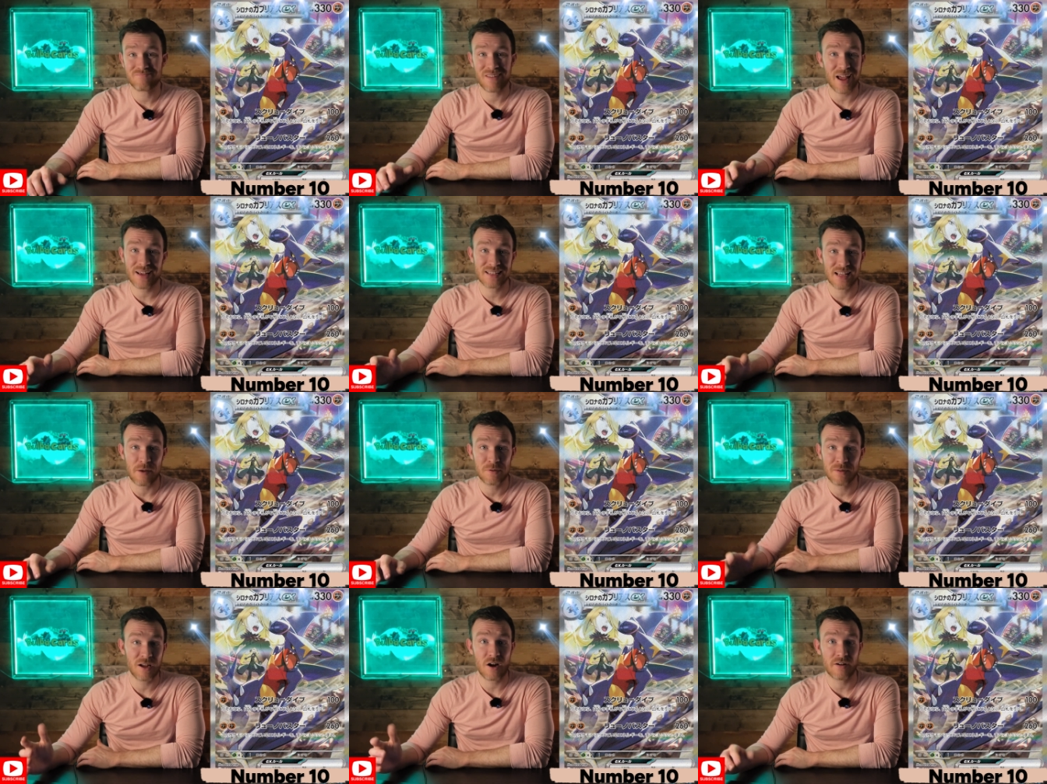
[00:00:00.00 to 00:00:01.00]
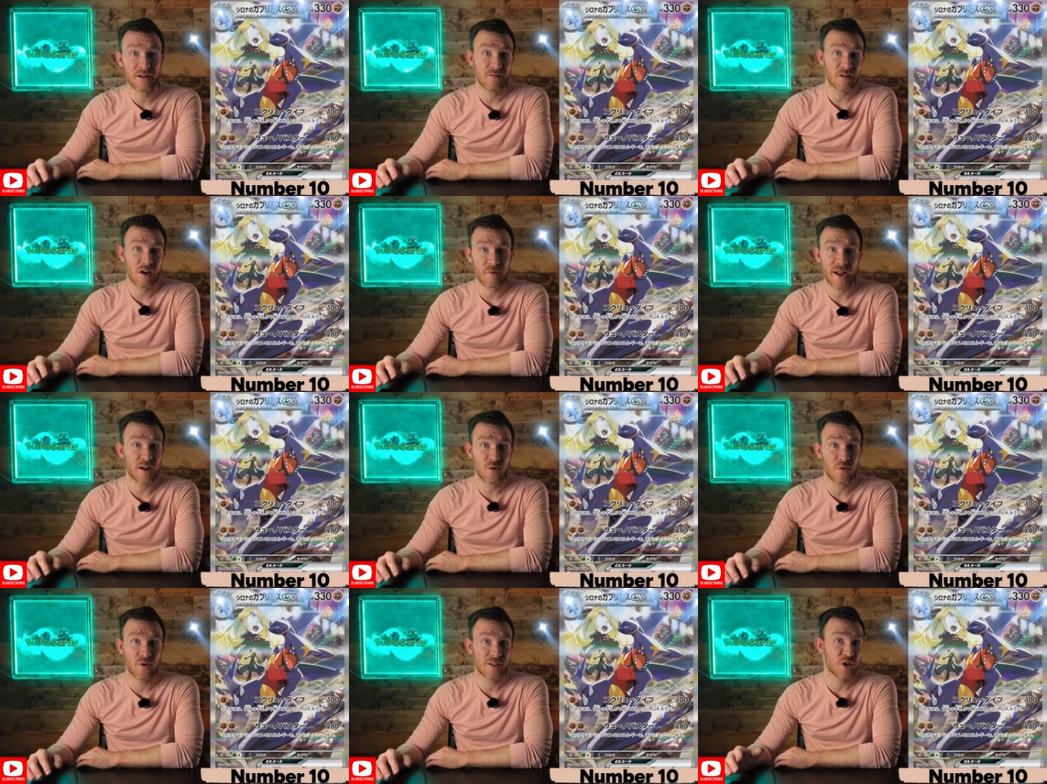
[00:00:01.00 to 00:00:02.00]
I accept him. All right, okay,
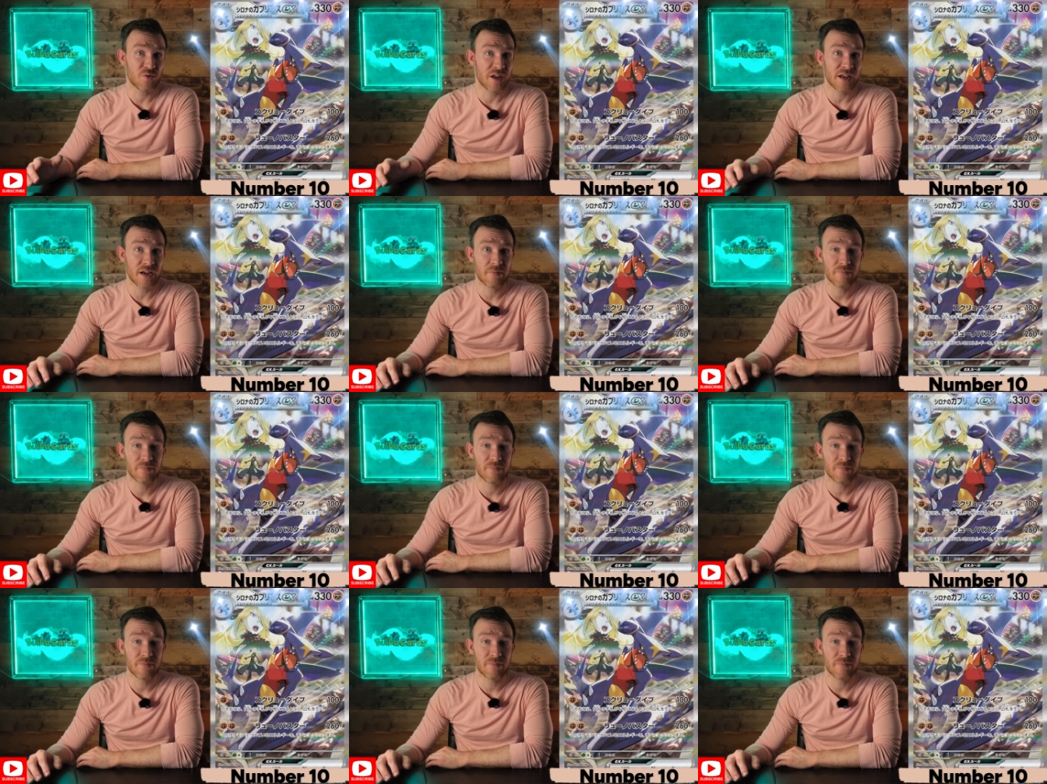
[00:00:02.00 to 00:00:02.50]
cool, it's unique.